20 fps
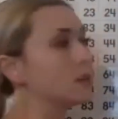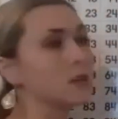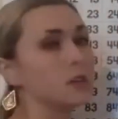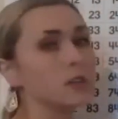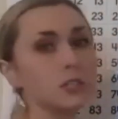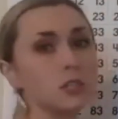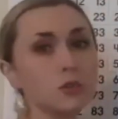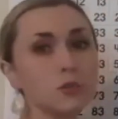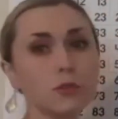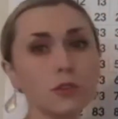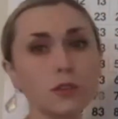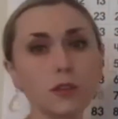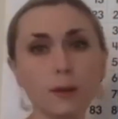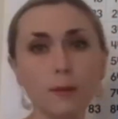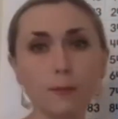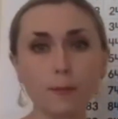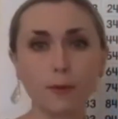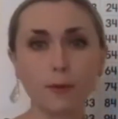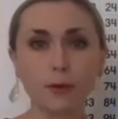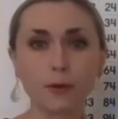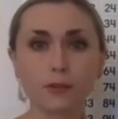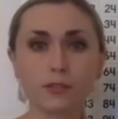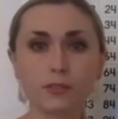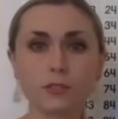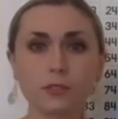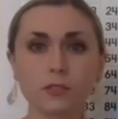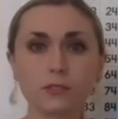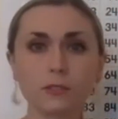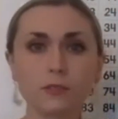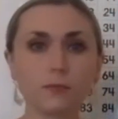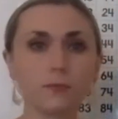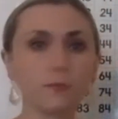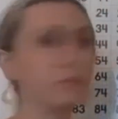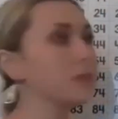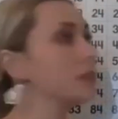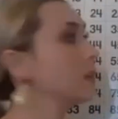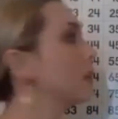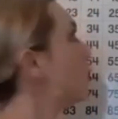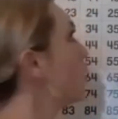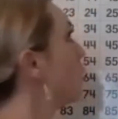to the numbers.
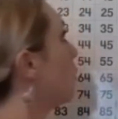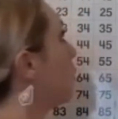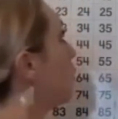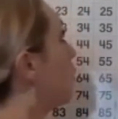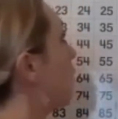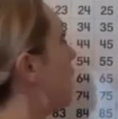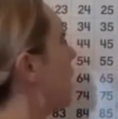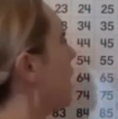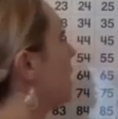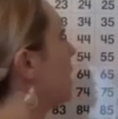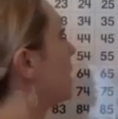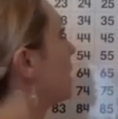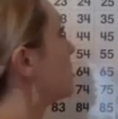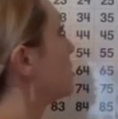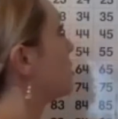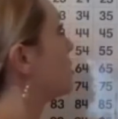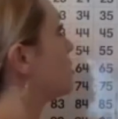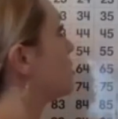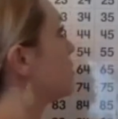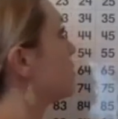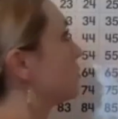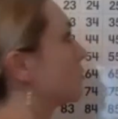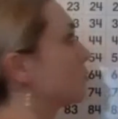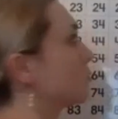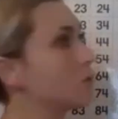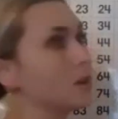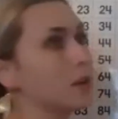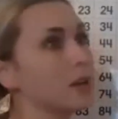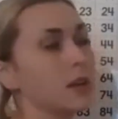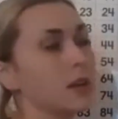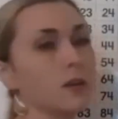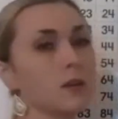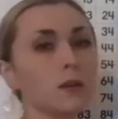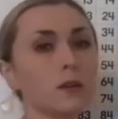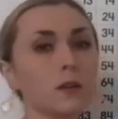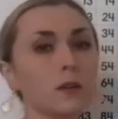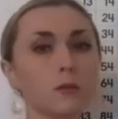1, 2, 3.